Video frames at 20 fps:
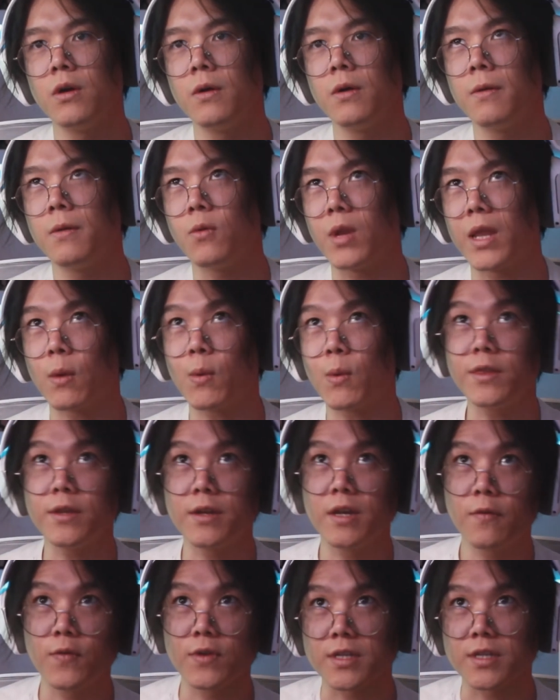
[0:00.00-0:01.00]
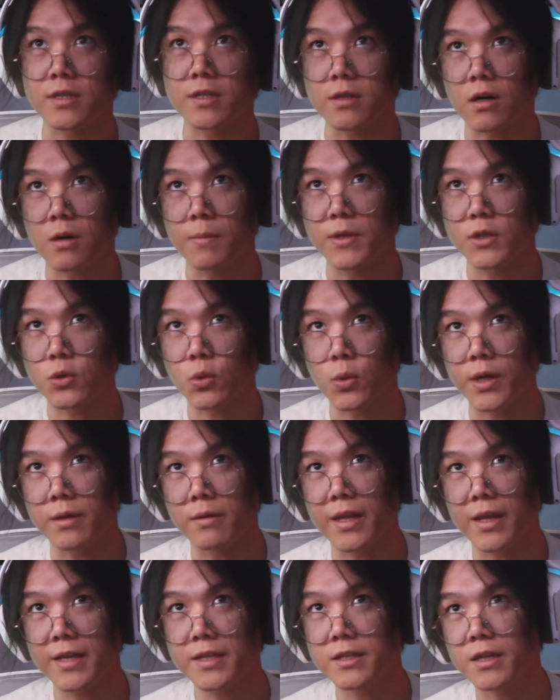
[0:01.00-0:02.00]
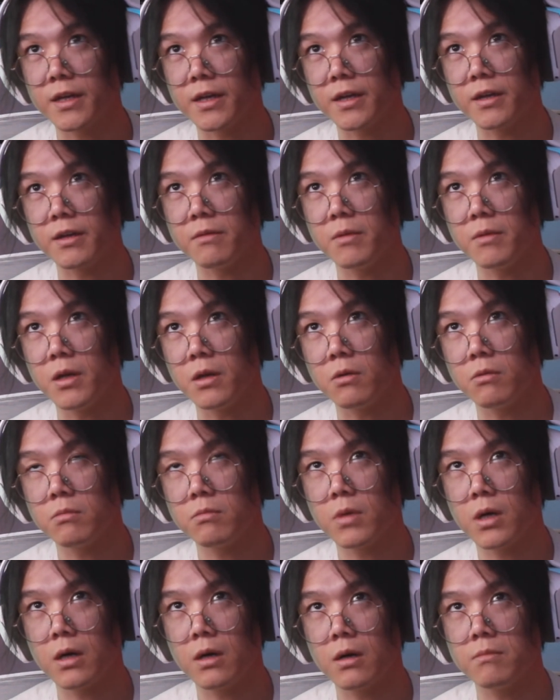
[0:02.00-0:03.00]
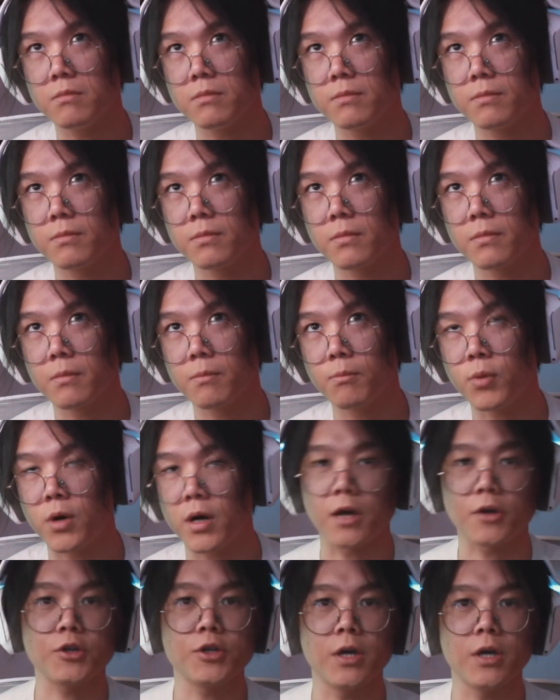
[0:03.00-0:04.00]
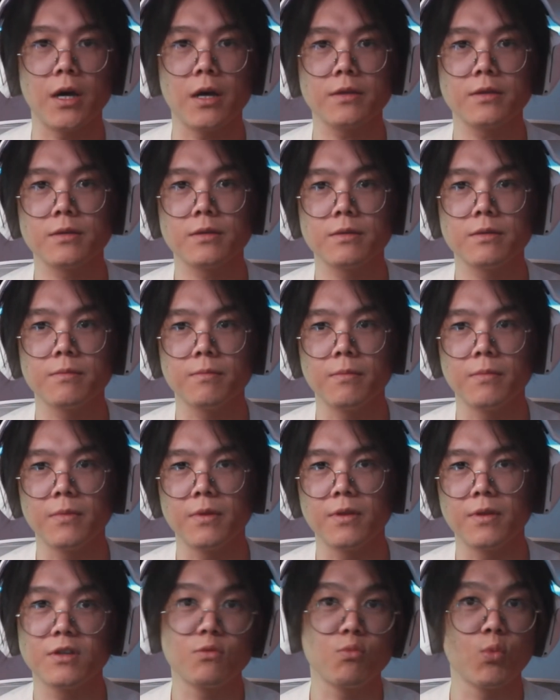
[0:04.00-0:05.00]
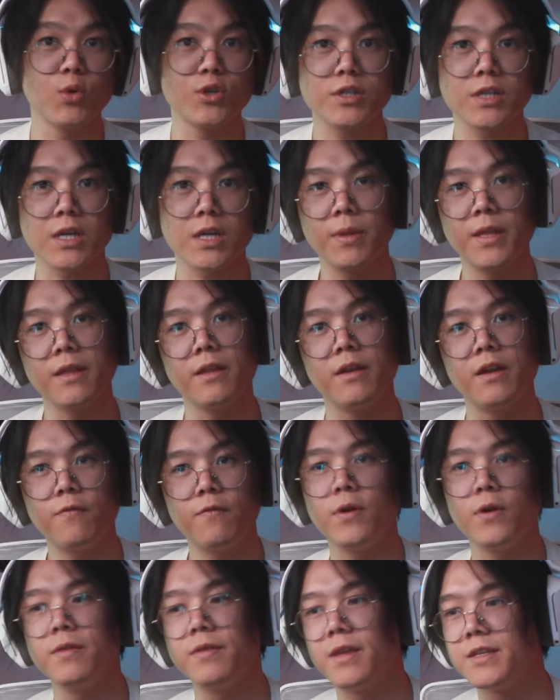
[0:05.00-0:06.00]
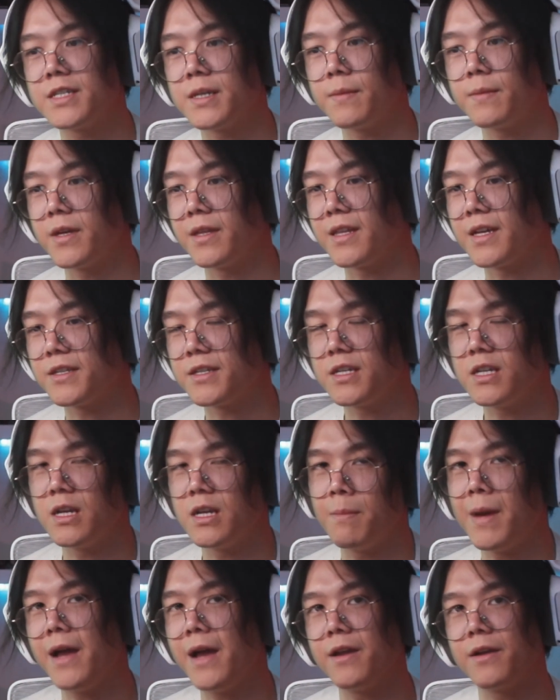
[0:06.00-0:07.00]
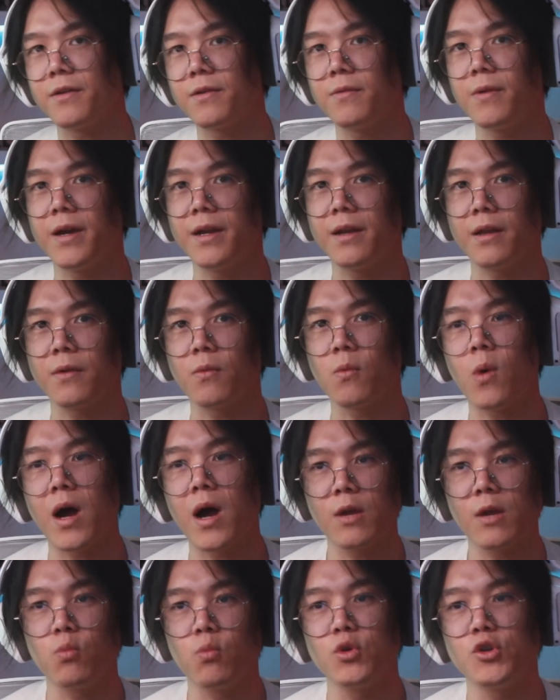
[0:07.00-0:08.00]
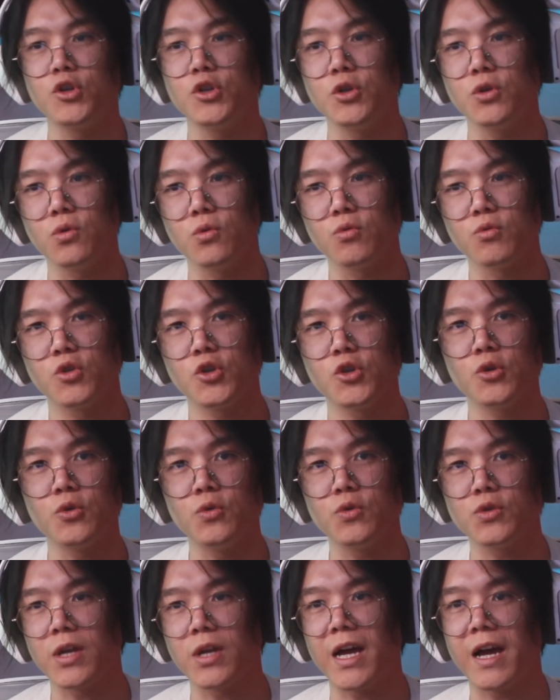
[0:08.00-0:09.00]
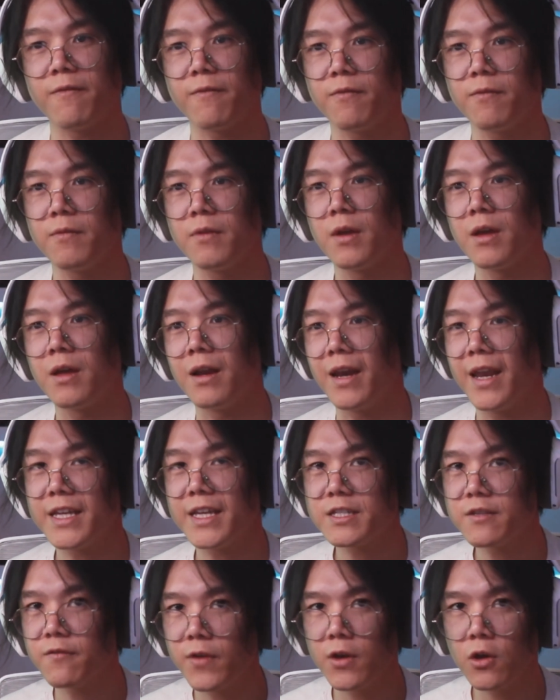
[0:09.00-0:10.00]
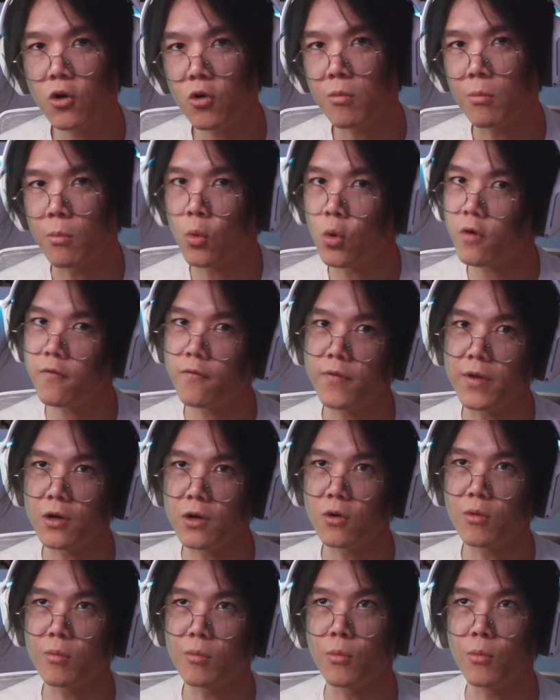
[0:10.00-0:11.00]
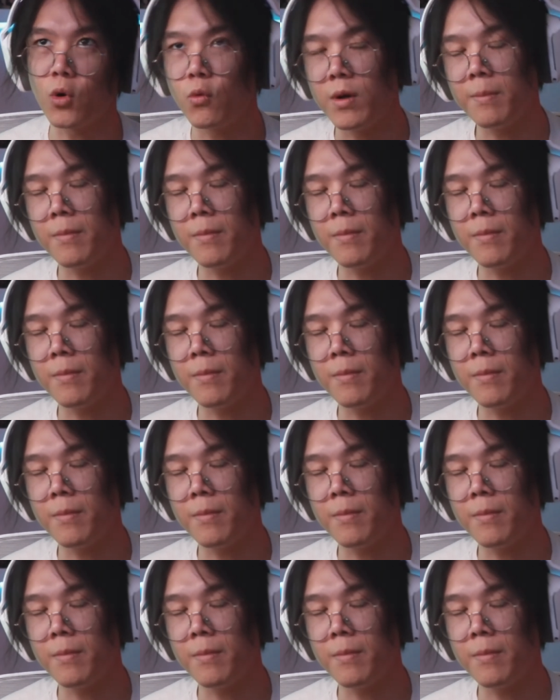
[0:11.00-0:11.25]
what the differences are between, let's say, product shots, which is completely different than something that's cinematic, right? Like, why would you choose to have less fill, more rim